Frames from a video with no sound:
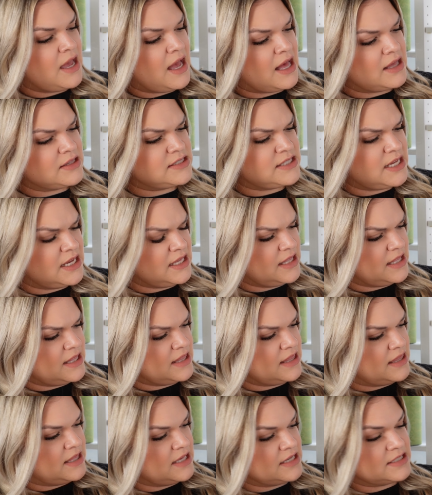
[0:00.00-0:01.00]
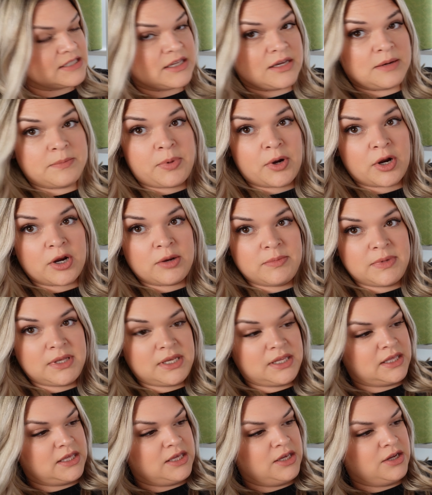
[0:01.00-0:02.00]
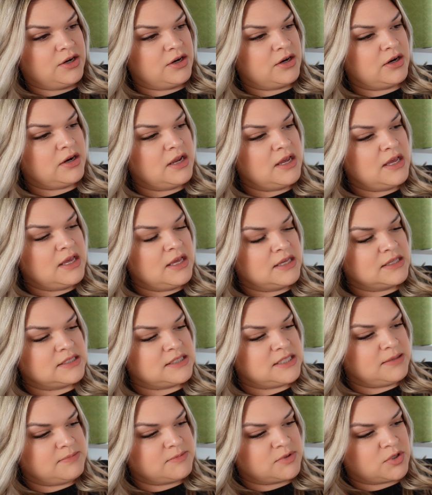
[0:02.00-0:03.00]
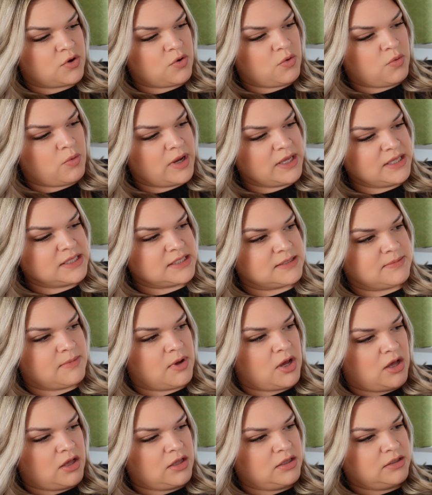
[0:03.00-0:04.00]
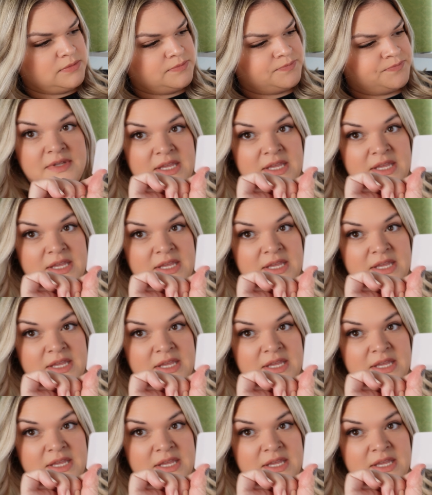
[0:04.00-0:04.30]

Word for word: I'll say that this compartment here seems quite small.